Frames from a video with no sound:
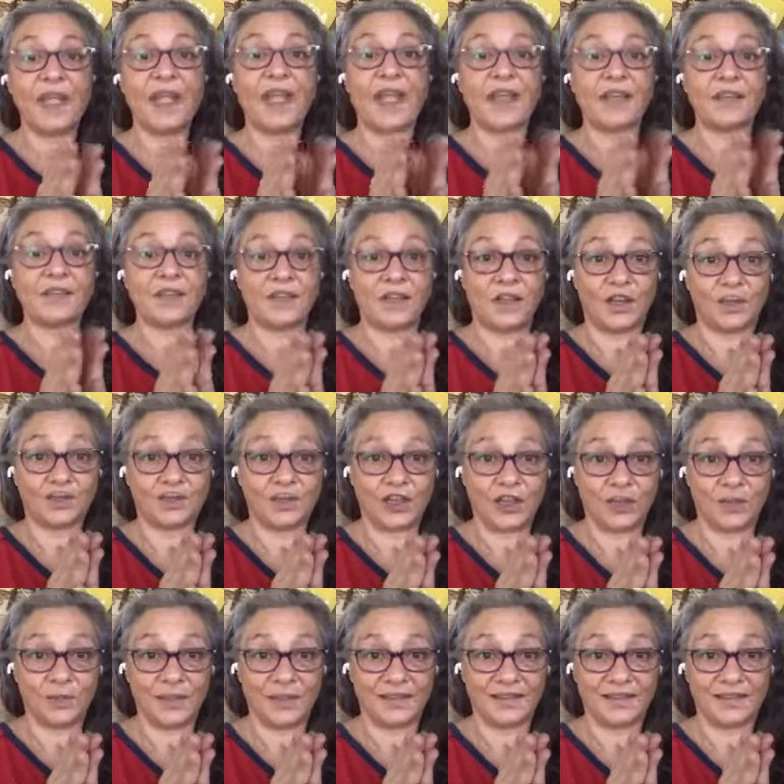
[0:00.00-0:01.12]
until
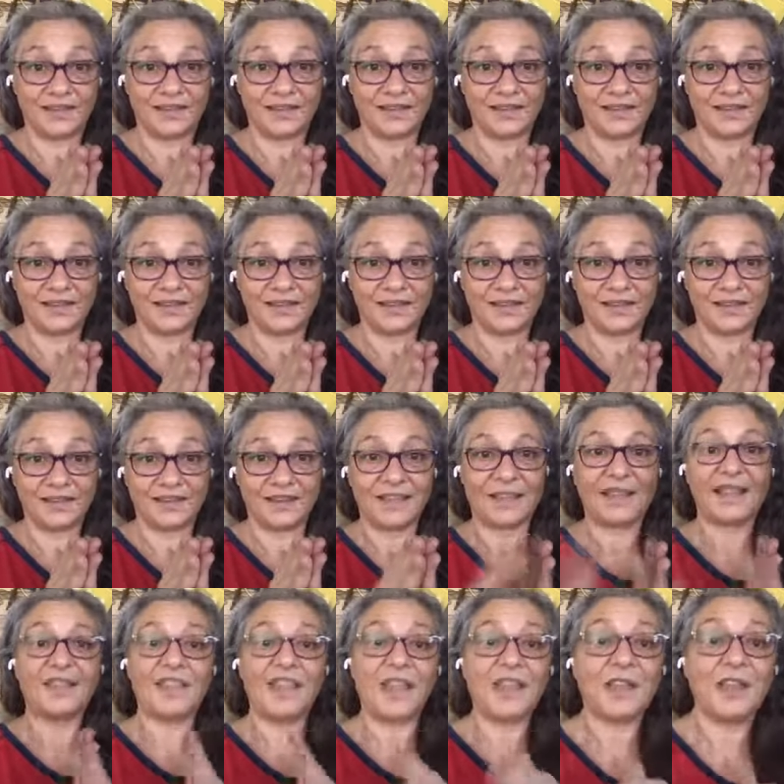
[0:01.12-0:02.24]
October.
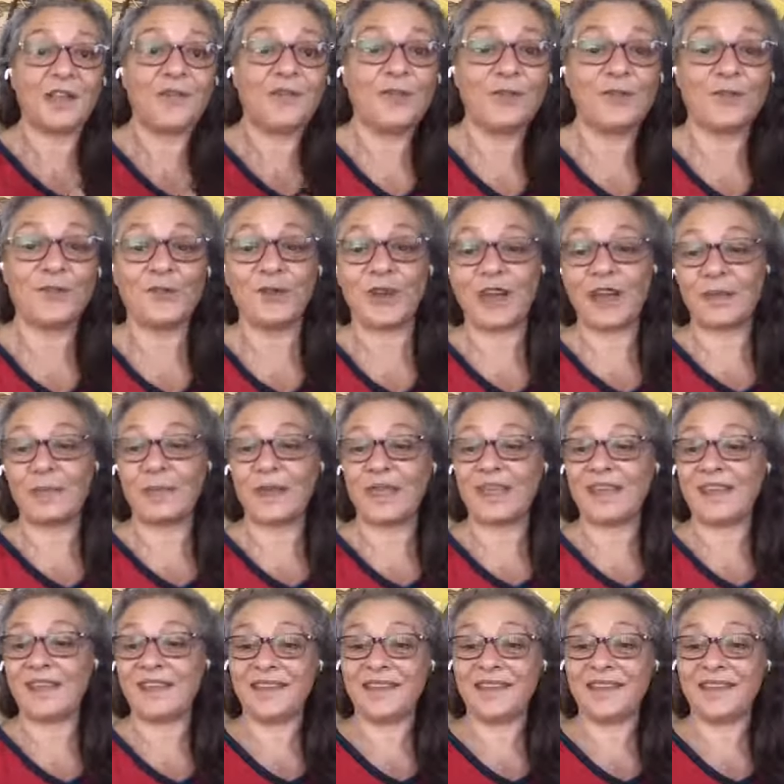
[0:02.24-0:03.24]
Thank you for joining me.